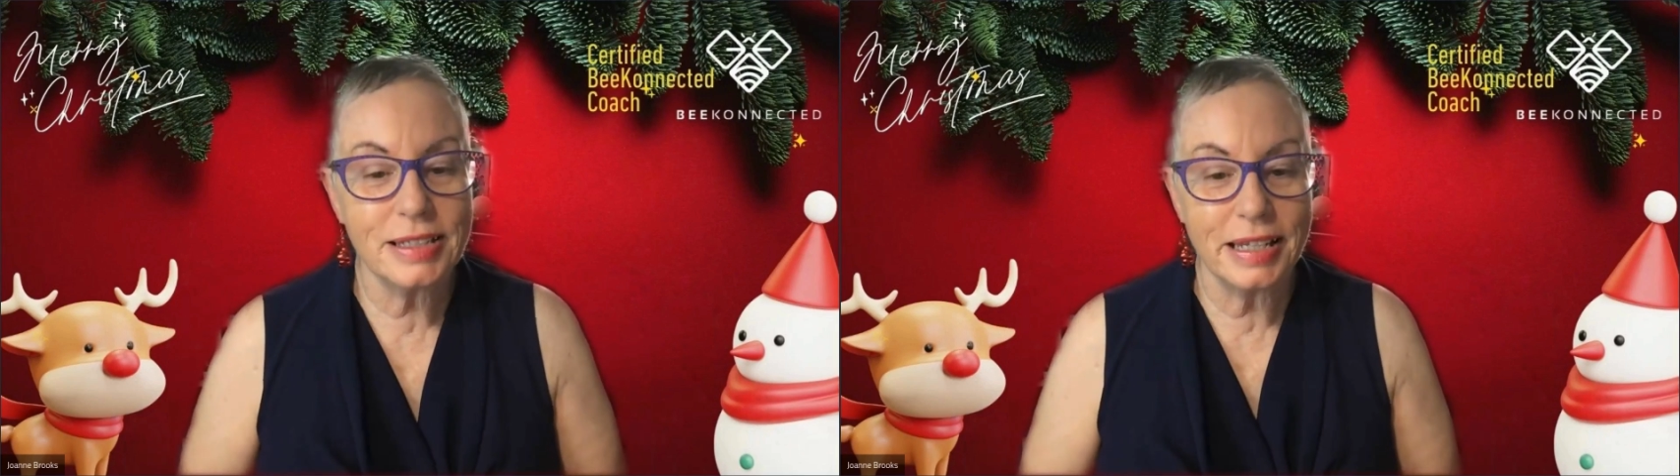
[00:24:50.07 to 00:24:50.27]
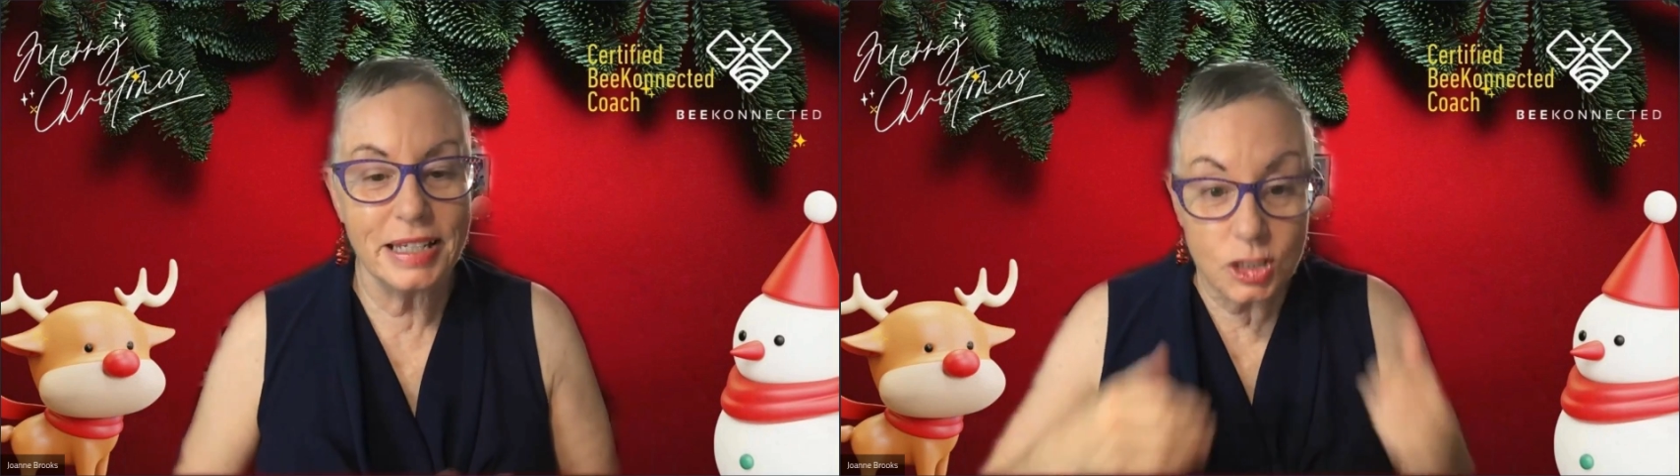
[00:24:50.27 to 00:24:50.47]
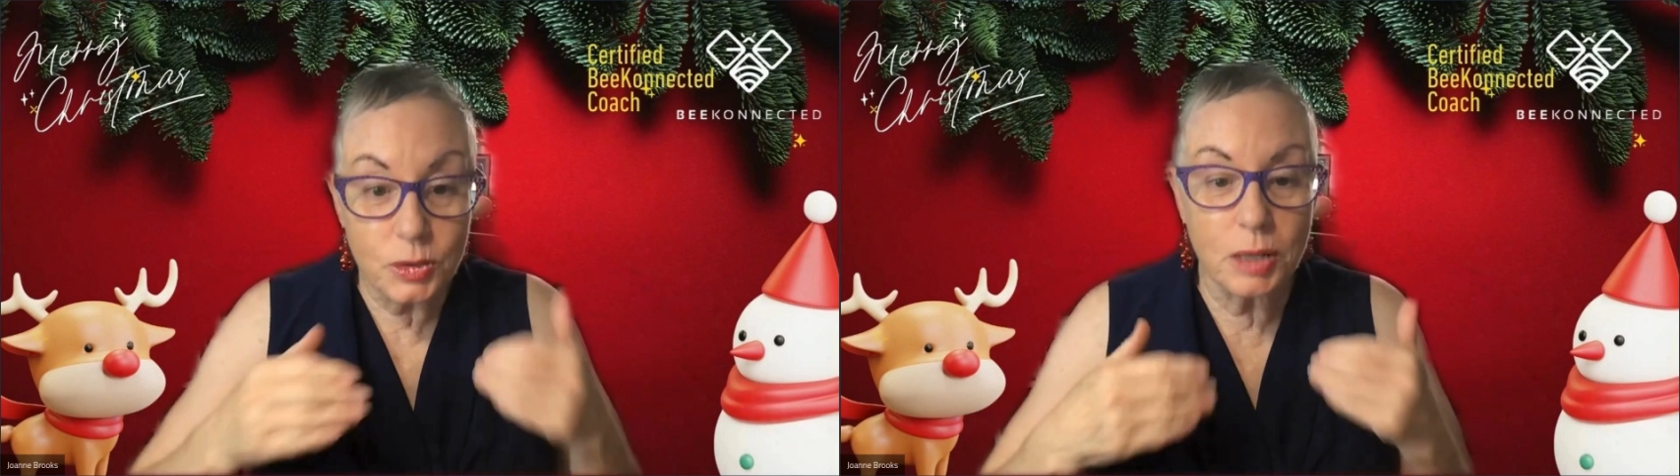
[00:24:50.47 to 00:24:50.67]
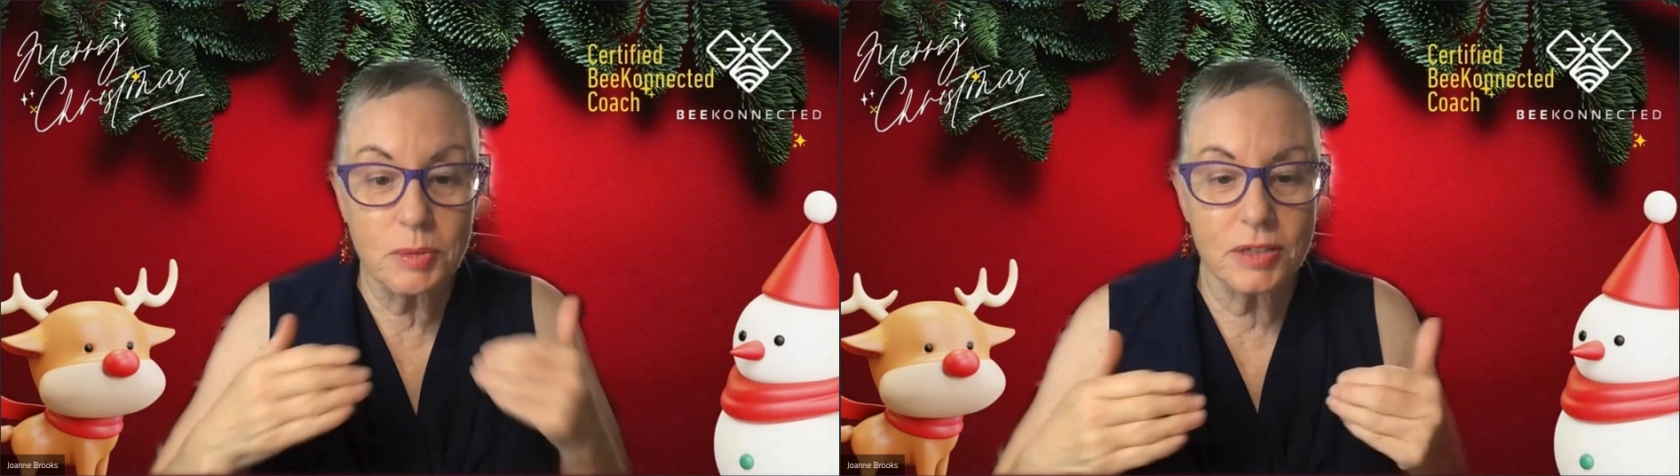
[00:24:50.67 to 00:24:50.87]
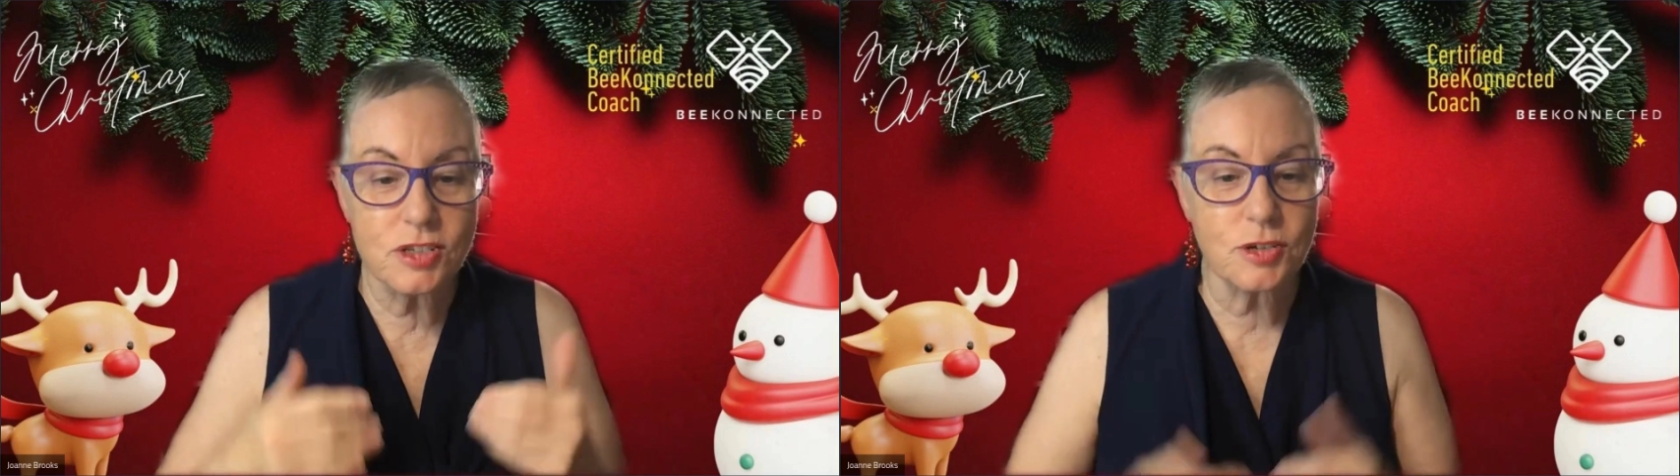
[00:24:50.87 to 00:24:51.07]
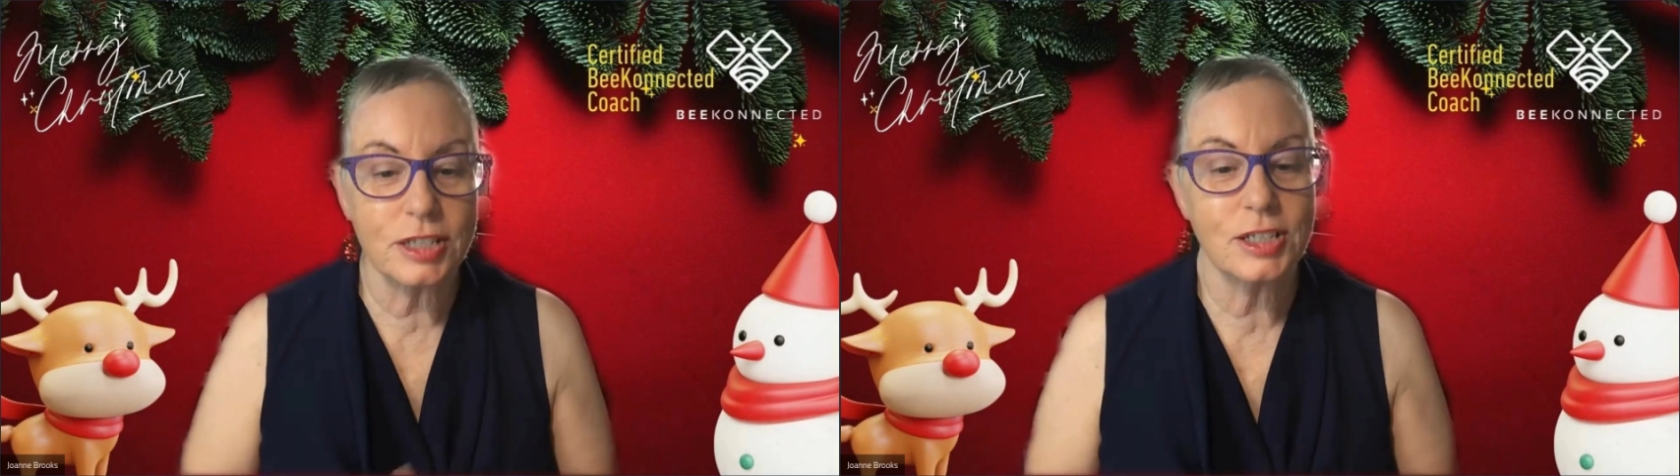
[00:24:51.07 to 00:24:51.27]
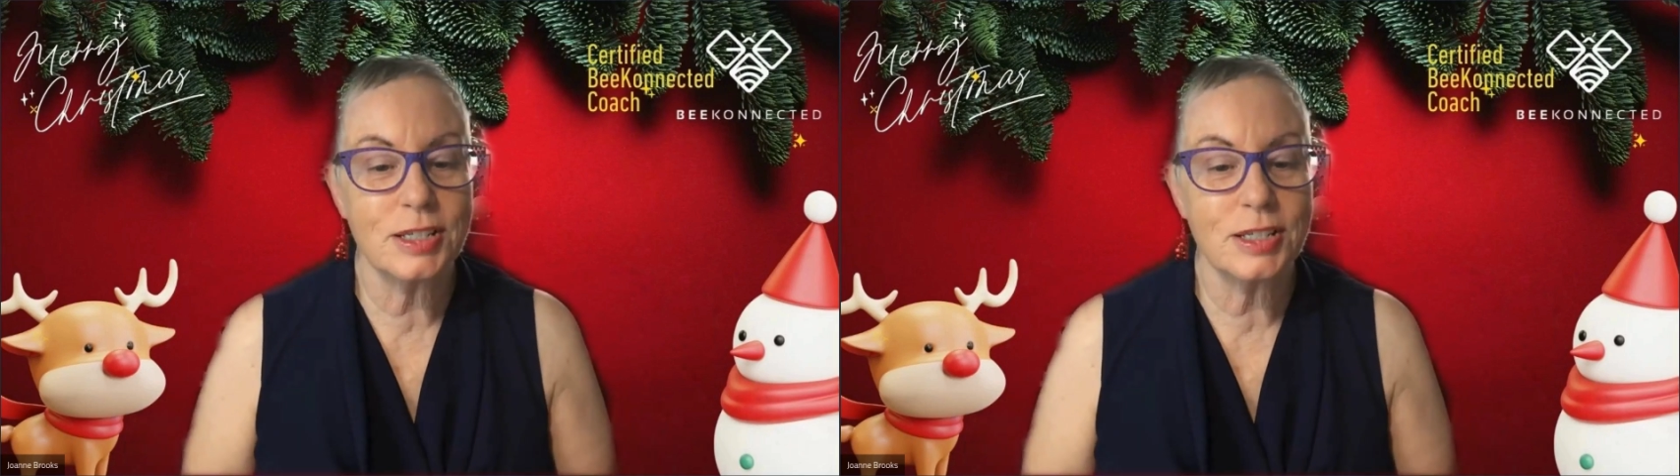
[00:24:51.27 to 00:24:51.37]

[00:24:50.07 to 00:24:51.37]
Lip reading: and he's doing a bit of scratching,